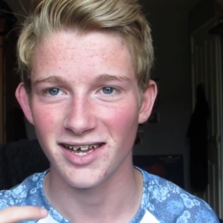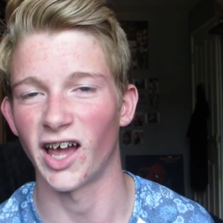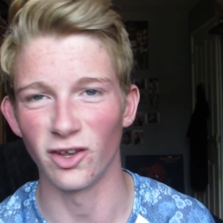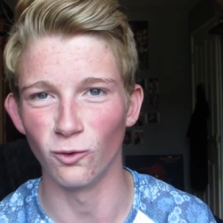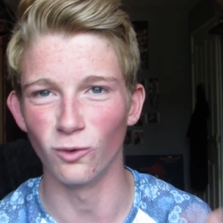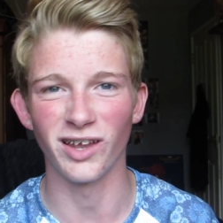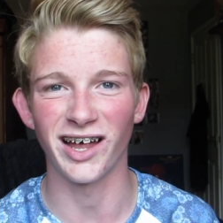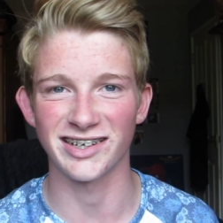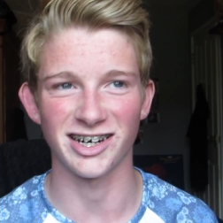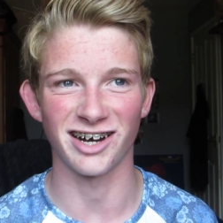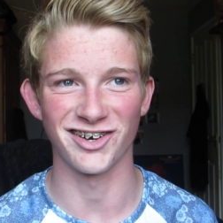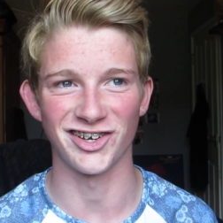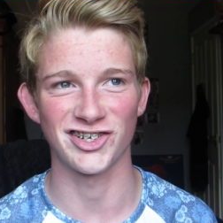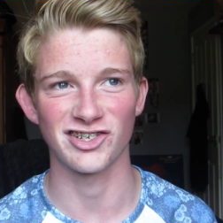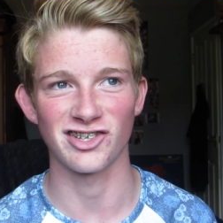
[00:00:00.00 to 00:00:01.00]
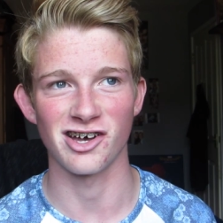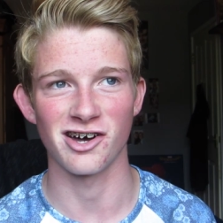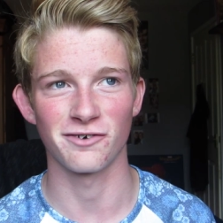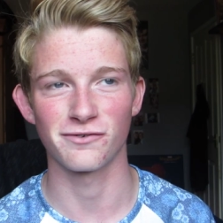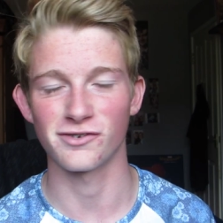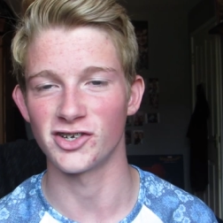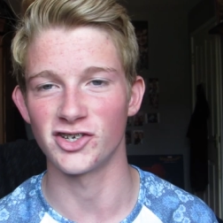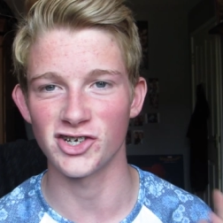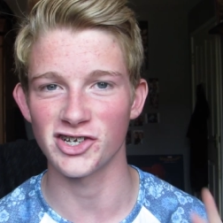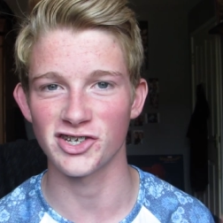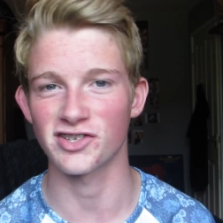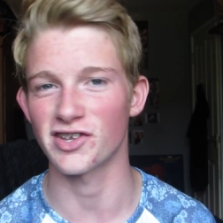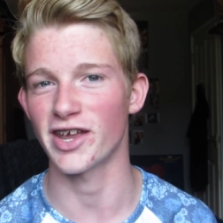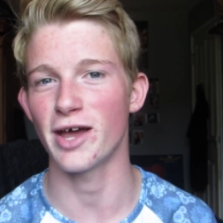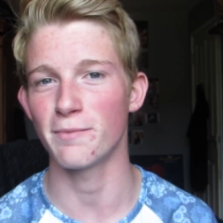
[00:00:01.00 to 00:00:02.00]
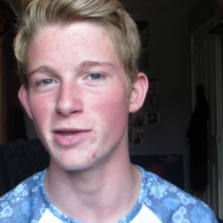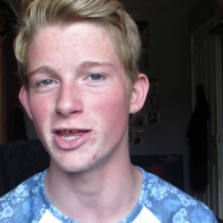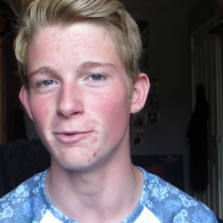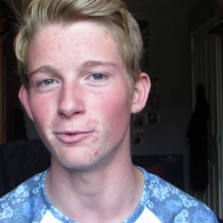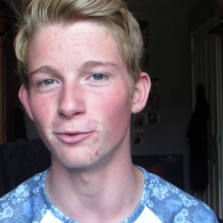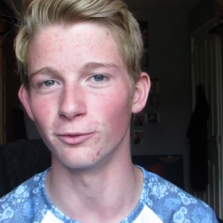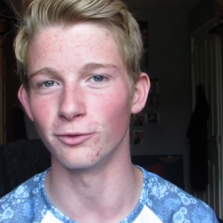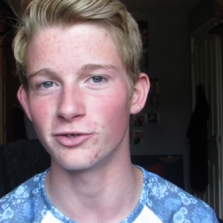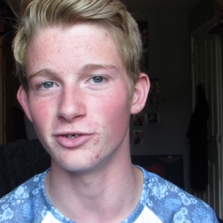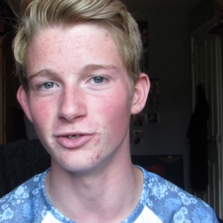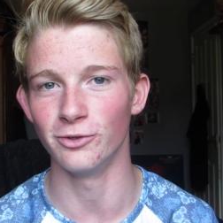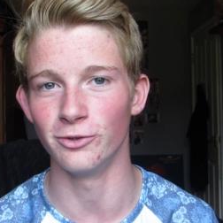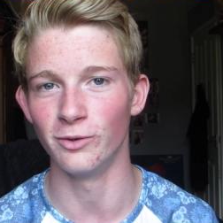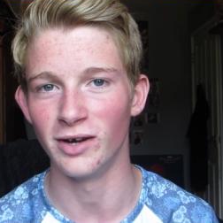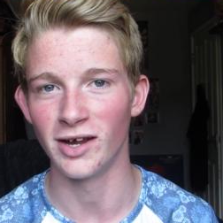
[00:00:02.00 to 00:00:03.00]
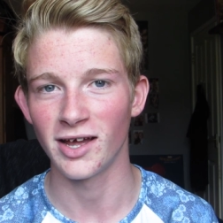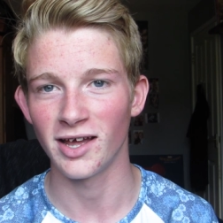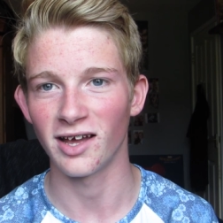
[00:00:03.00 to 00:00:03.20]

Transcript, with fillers: and all that kind of stuff just to get people to